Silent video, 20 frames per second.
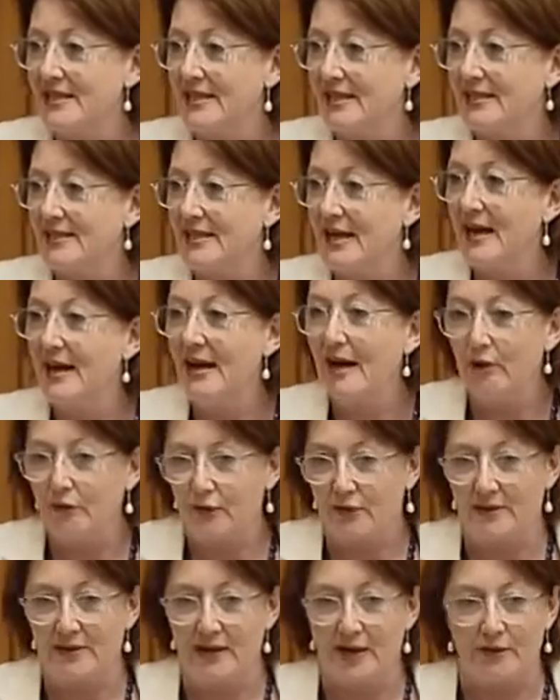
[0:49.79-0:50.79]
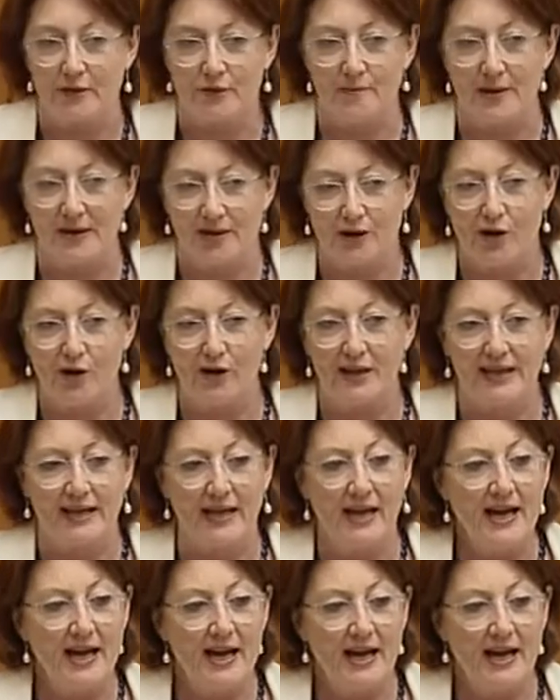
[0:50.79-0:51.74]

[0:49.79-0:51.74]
that uh, Alfred Ngaro, my colleague,